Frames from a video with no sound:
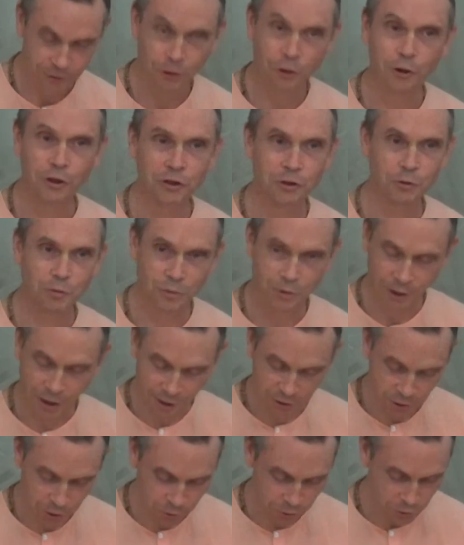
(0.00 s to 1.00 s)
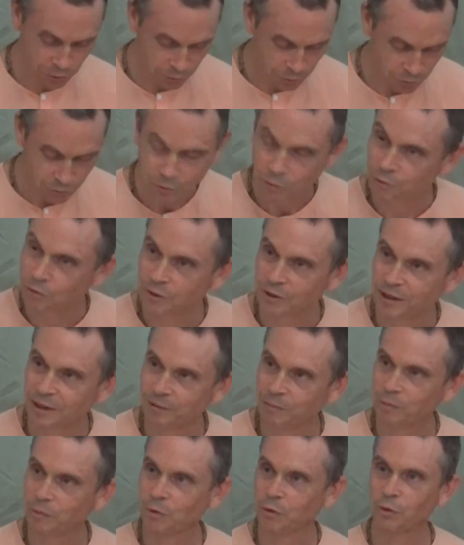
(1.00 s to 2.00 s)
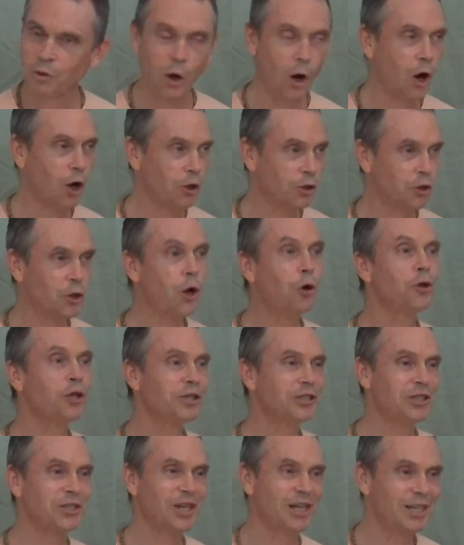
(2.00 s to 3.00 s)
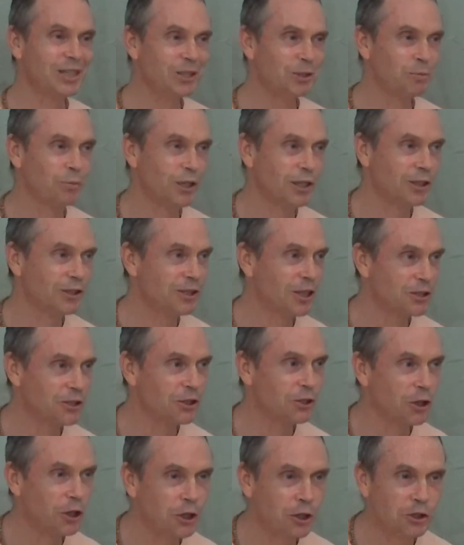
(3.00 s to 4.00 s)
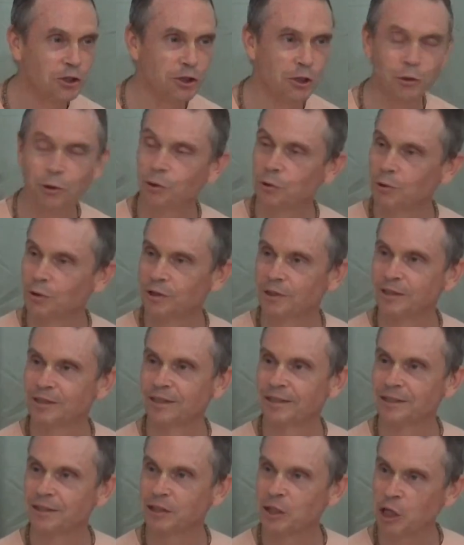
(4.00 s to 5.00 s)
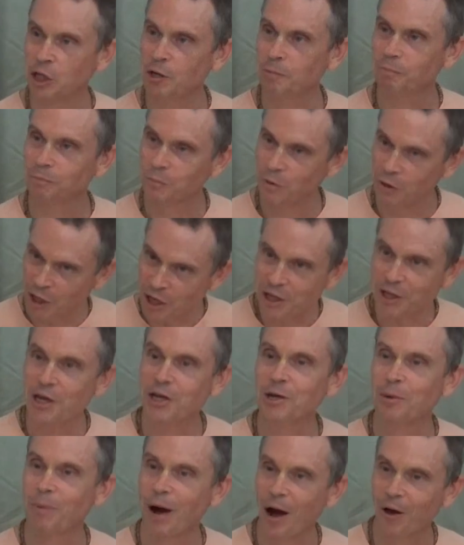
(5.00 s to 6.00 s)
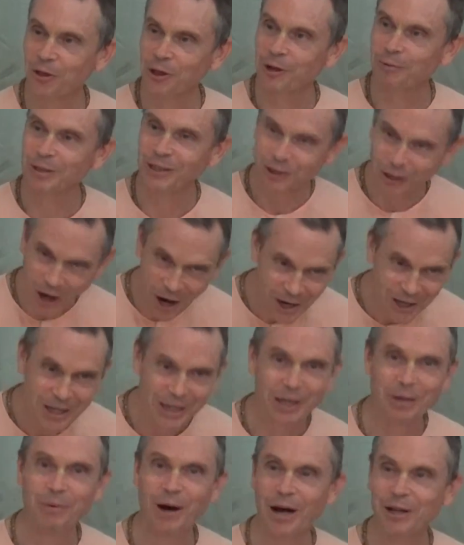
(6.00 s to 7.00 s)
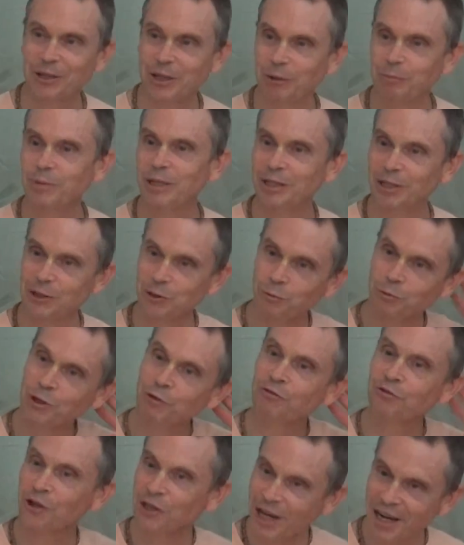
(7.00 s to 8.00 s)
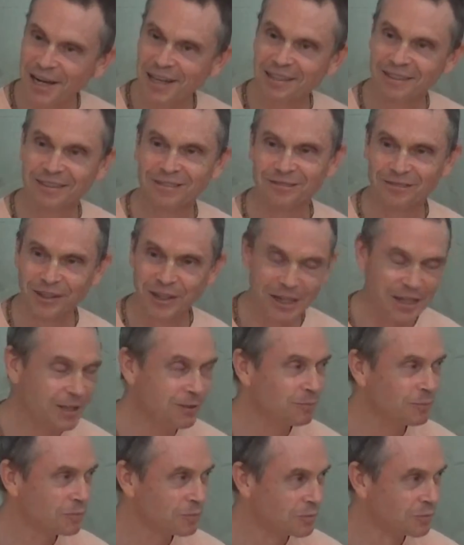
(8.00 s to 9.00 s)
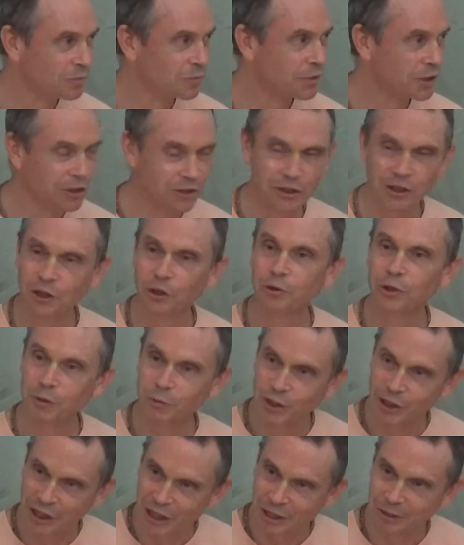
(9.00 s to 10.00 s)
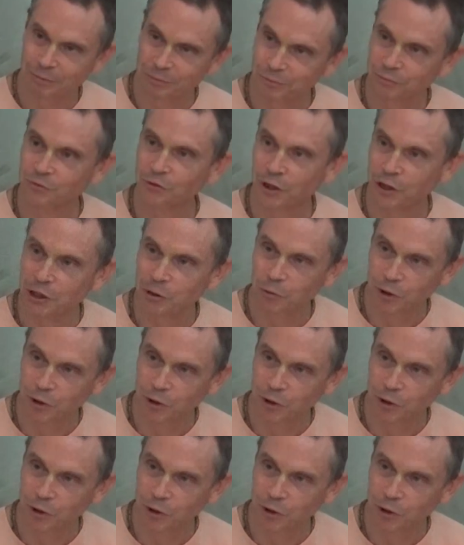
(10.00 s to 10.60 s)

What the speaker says: of course, you all know these things, but it doesn't hurt to keep thinking about them and talking about them because we forget, right? Until we become fully